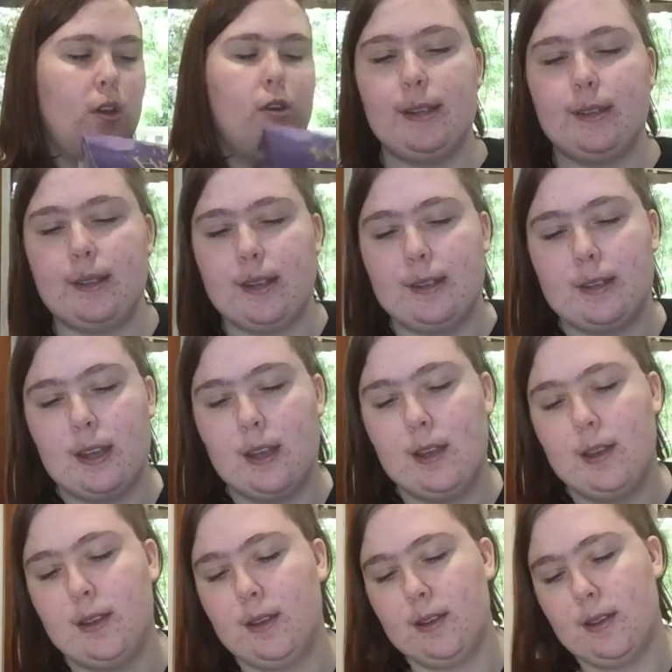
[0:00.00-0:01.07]
It says
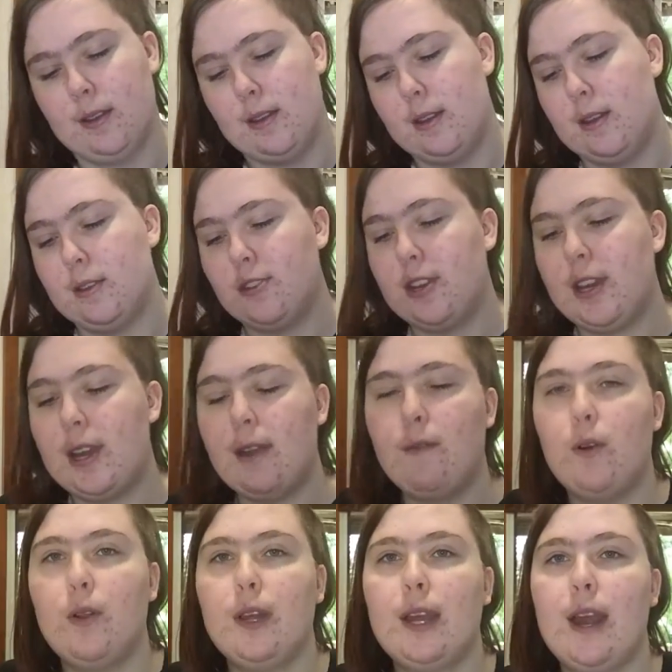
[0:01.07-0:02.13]
J.K.
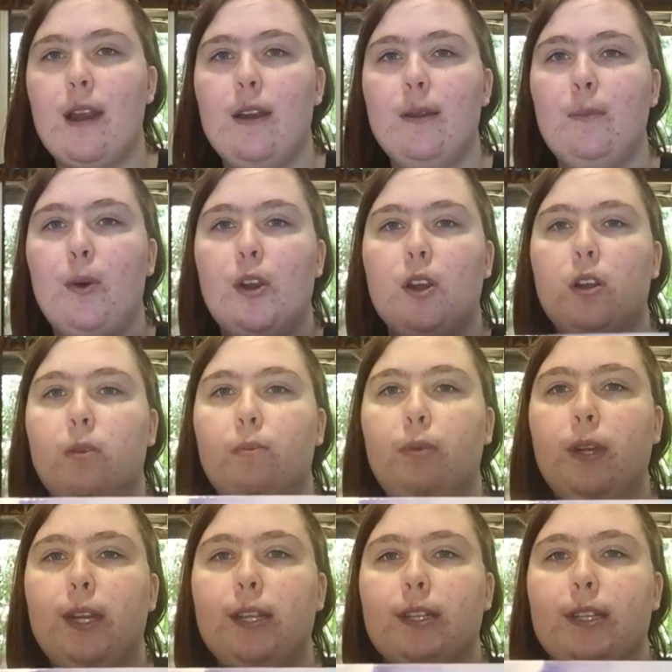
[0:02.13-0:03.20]
Rowling Harry Potter
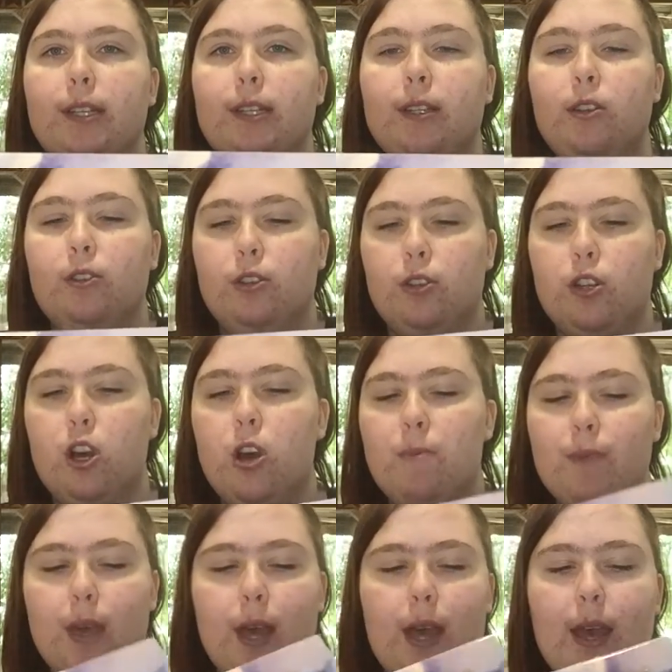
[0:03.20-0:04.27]
Complete Edition on the
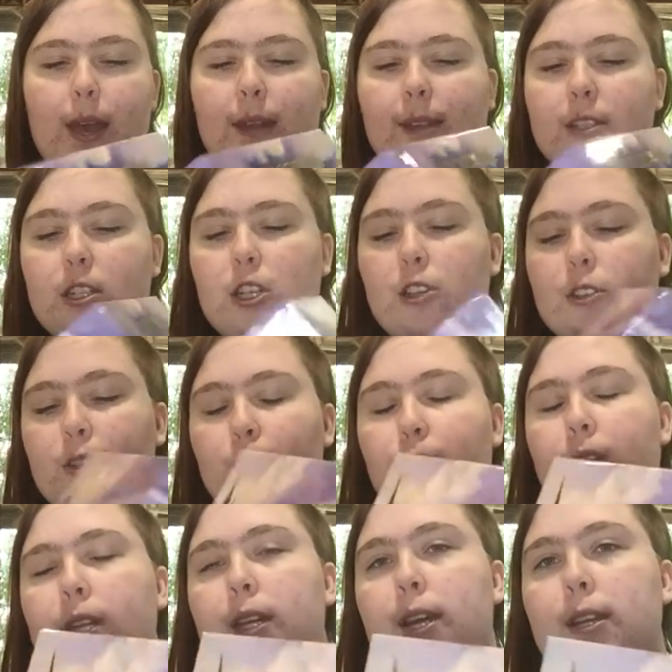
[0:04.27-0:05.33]
top. It's actually got this
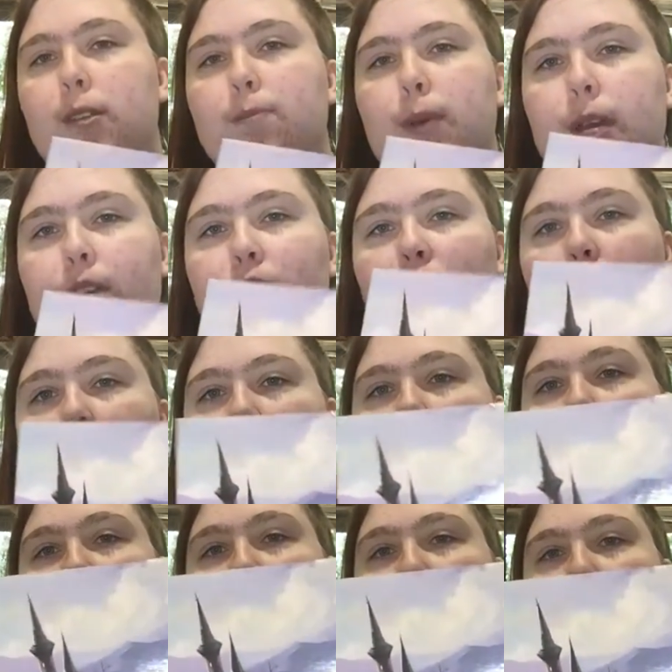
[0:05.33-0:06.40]
really nice picture of
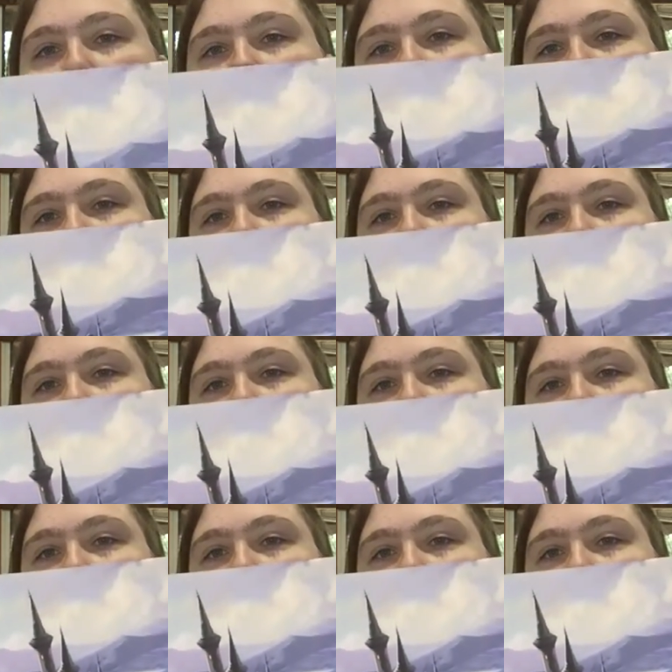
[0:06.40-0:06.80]
Hogwarts